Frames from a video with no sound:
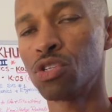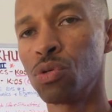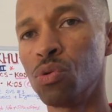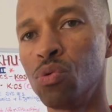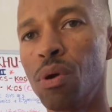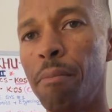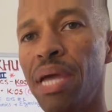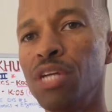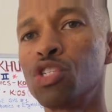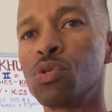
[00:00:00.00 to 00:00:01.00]
to
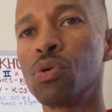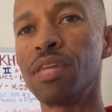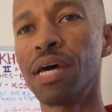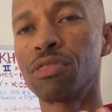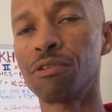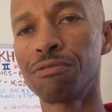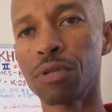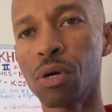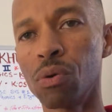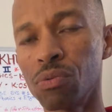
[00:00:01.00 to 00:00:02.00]
make sure that the
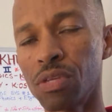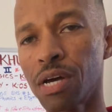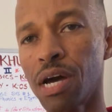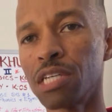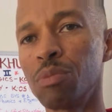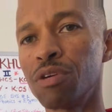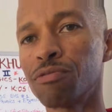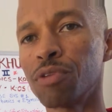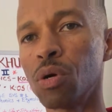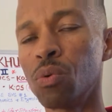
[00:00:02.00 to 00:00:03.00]
flow, the cosmic
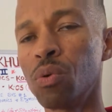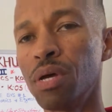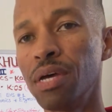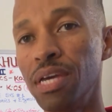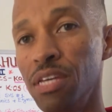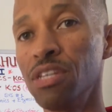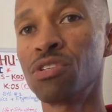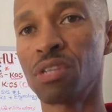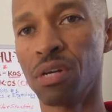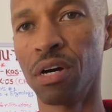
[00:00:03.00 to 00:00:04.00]
flow,
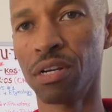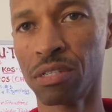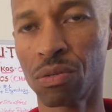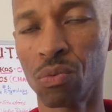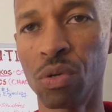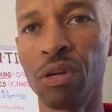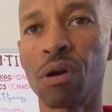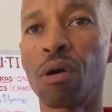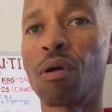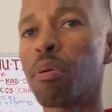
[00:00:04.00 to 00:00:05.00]
is us. We
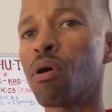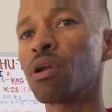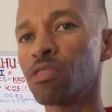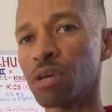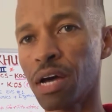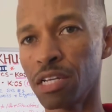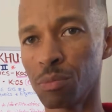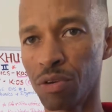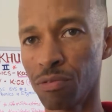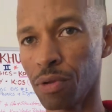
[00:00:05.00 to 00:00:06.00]
are a part of the
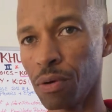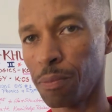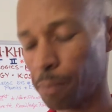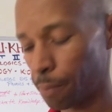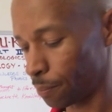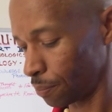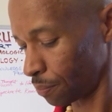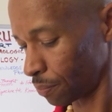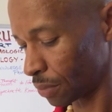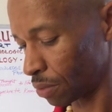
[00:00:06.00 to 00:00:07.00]
cosmic flow.
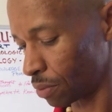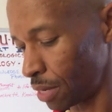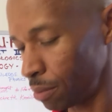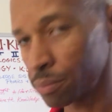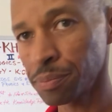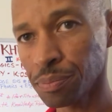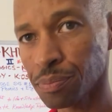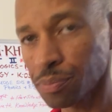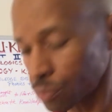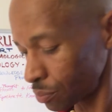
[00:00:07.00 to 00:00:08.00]
All right,
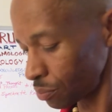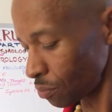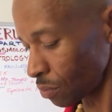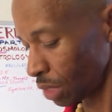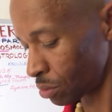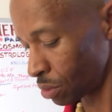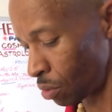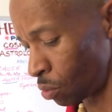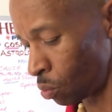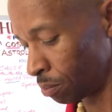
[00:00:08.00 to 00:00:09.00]

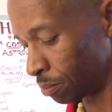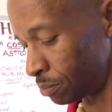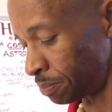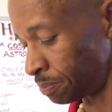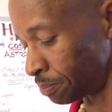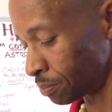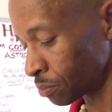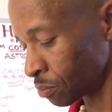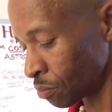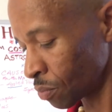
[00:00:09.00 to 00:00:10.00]
so
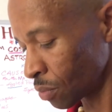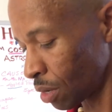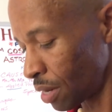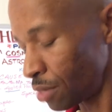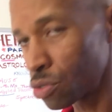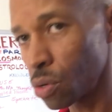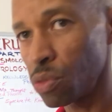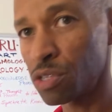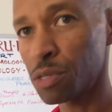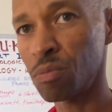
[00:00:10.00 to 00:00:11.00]
all right, so the